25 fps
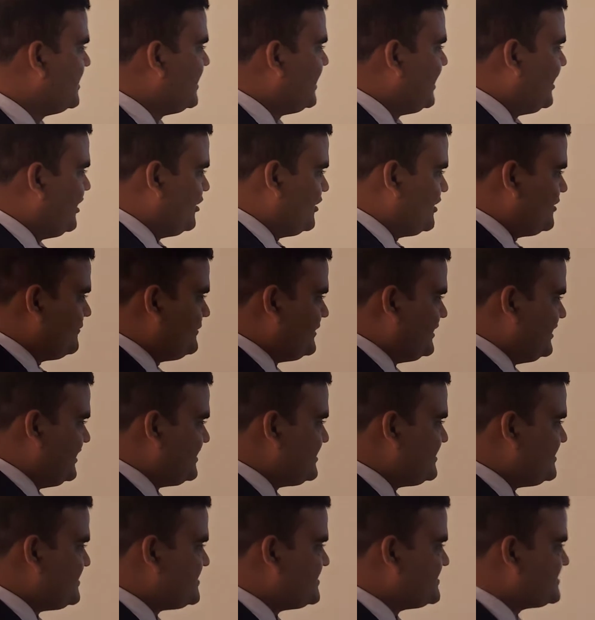
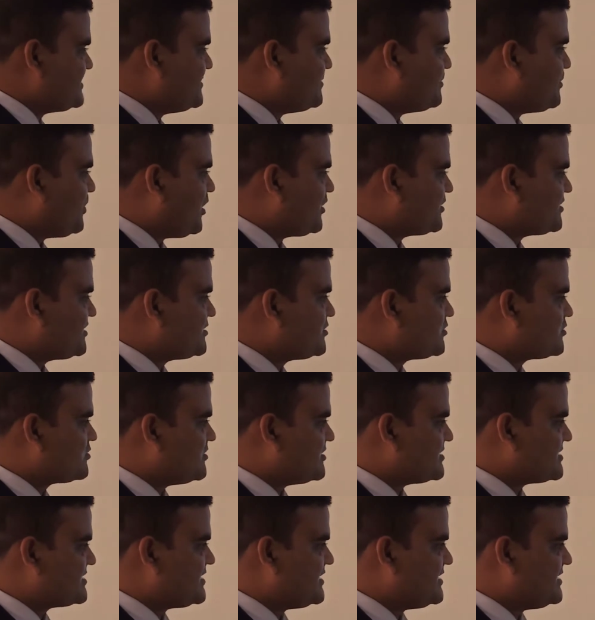However, it is important to
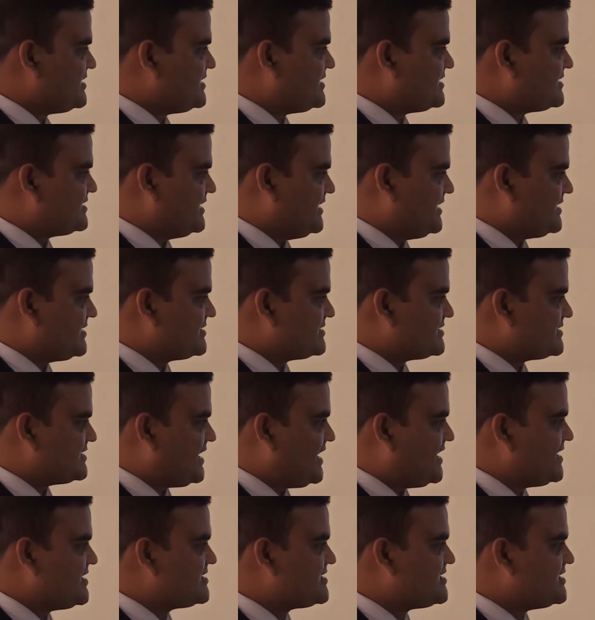consider that
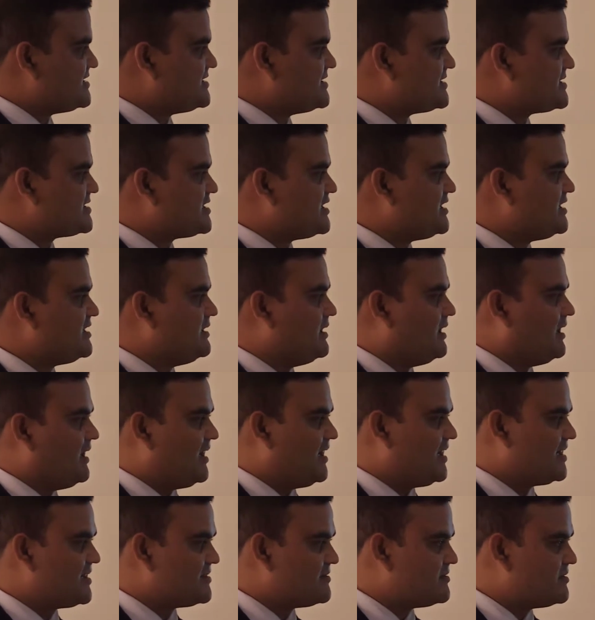science is still
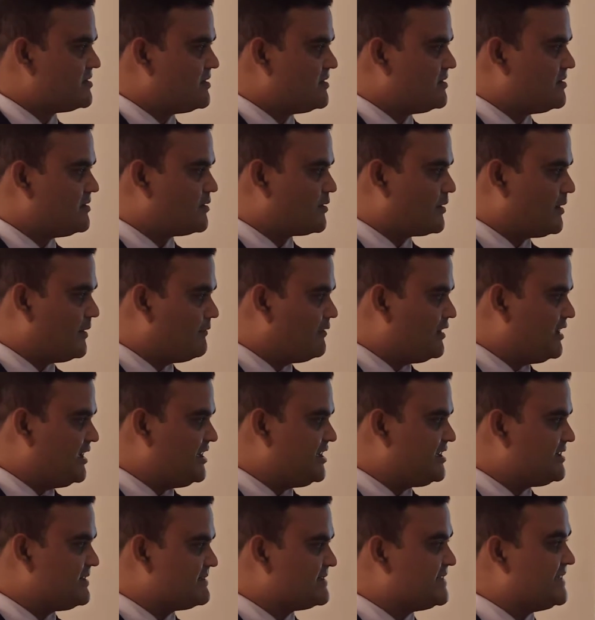
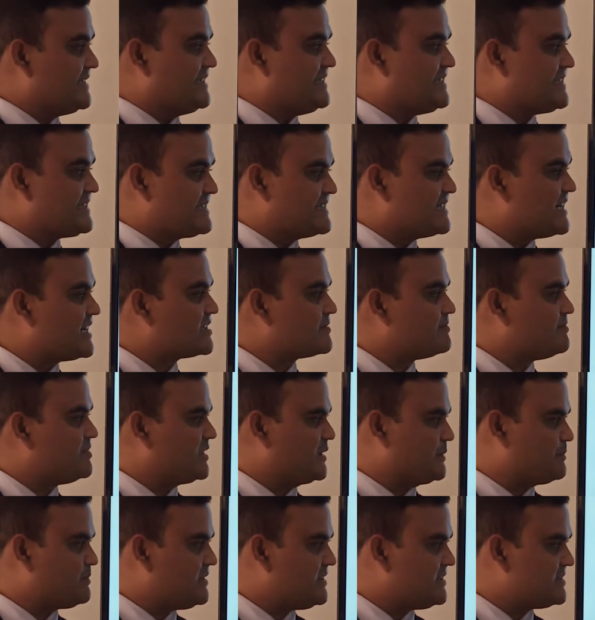unraveling the exact
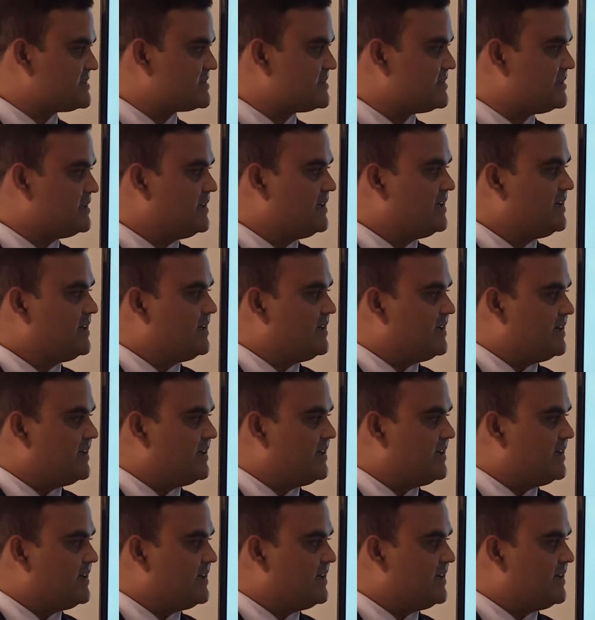purpose